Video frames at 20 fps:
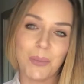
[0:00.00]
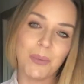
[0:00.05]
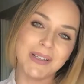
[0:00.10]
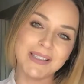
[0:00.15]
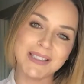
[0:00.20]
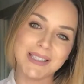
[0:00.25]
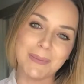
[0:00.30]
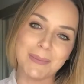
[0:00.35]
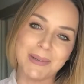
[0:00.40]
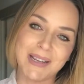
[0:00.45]

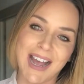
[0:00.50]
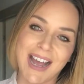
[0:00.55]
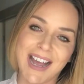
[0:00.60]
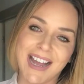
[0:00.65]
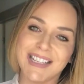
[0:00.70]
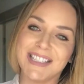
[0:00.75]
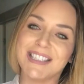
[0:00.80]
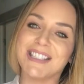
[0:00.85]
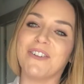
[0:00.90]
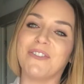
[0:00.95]
What's up,
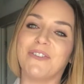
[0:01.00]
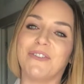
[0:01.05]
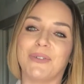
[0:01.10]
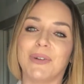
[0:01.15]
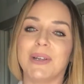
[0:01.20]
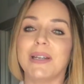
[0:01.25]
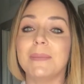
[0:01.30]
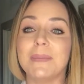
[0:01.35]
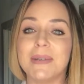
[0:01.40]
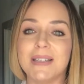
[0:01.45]
guys?
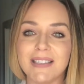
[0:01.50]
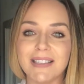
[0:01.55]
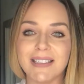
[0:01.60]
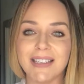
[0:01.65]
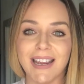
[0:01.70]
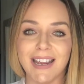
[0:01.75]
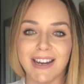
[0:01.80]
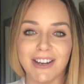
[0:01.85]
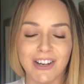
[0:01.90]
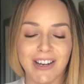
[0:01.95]
Freedom
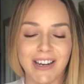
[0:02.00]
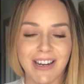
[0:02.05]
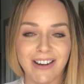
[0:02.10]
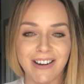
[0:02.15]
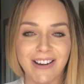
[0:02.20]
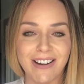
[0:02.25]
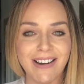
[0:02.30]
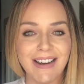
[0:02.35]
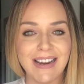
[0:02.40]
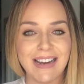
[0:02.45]
Instigator
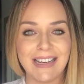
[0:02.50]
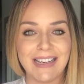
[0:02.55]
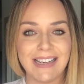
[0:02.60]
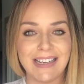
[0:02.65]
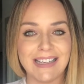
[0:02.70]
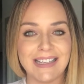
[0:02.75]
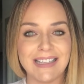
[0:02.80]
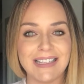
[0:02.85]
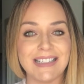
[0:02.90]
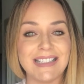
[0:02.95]
here,
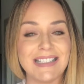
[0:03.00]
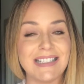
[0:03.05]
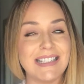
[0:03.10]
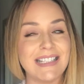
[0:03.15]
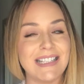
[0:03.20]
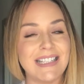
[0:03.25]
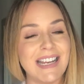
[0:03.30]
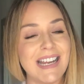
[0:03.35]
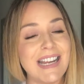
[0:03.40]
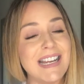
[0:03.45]
and
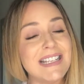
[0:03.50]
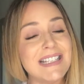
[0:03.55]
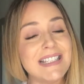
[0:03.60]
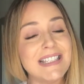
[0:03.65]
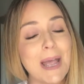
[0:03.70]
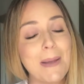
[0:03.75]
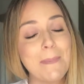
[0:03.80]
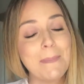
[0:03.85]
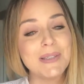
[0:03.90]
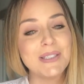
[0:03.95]

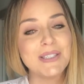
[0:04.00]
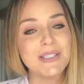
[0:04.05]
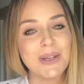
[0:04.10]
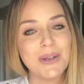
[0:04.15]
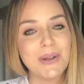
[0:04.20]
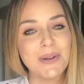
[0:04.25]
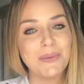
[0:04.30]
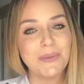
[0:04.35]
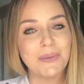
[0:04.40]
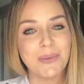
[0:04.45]
today's
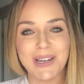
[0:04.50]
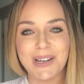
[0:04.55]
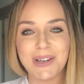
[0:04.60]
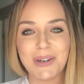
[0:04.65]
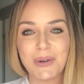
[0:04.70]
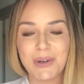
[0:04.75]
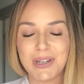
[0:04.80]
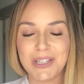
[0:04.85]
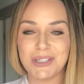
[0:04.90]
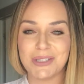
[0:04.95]
episode we
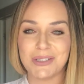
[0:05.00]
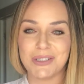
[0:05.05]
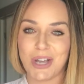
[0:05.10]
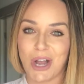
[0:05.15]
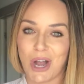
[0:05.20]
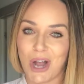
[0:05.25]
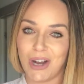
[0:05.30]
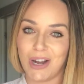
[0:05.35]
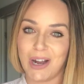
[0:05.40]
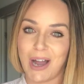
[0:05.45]
are going to
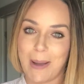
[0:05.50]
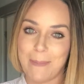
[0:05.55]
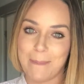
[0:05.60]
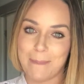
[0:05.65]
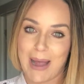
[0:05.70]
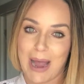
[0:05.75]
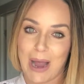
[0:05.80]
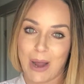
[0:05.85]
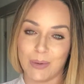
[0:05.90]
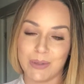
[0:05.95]
talk
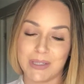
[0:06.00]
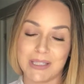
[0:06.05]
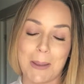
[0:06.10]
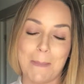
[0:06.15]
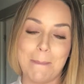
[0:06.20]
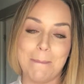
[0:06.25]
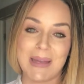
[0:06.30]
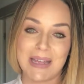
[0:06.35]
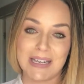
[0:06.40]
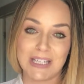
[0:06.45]
about
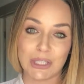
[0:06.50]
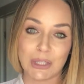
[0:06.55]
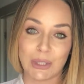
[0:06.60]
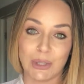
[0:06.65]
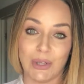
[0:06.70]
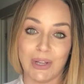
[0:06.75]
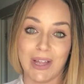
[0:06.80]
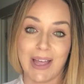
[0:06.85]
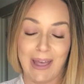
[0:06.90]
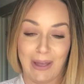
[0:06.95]

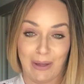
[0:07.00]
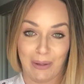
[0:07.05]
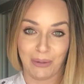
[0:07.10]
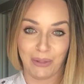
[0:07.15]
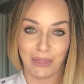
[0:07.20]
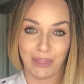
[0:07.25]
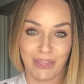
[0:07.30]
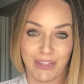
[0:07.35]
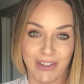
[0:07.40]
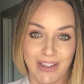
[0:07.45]
mental
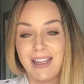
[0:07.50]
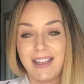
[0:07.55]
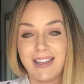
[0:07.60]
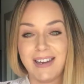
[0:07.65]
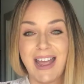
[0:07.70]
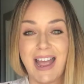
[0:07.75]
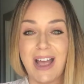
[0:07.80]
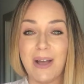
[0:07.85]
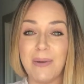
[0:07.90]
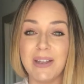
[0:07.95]
health
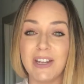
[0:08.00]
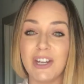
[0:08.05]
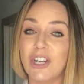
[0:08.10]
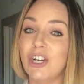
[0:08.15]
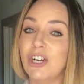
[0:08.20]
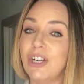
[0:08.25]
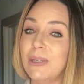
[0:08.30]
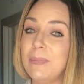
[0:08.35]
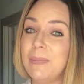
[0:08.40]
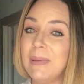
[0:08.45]
and how it
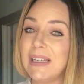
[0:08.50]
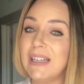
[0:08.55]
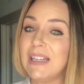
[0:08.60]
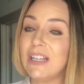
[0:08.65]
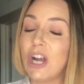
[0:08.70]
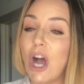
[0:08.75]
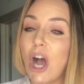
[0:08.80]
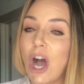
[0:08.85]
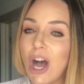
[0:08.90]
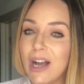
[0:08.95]
could
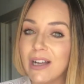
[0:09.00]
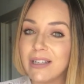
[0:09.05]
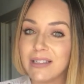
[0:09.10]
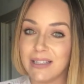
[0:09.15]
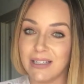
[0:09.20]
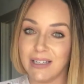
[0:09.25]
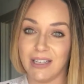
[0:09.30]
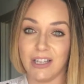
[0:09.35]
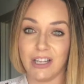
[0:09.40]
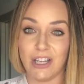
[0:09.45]
be
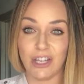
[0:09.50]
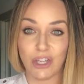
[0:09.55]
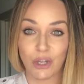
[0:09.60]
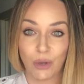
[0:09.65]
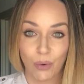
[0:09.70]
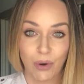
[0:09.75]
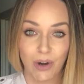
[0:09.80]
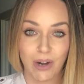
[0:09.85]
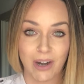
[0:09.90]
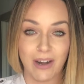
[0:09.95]
causing
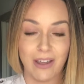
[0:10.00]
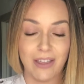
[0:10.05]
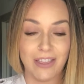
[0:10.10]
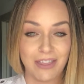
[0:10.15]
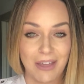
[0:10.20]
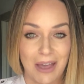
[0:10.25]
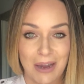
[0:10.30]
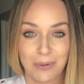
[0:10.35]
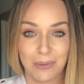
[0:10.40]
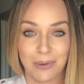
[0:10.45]
your
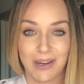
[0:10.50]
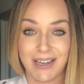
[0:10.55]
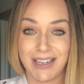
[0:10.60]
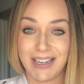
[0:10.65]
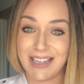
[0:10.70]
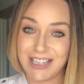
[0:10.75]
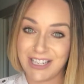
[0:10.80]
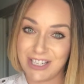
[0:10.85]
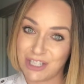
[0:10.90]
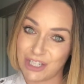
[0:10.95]

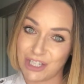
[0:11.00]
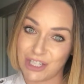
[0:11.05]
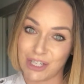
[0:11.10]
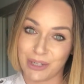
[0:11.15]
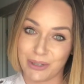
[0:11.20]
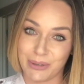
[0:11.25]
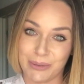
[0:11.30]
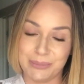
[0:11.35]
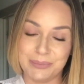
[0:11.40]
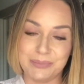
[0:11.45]
thyroid
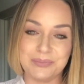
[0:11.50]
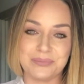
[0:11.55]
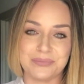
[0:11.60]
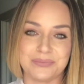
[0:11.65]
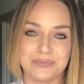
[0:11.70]
issue.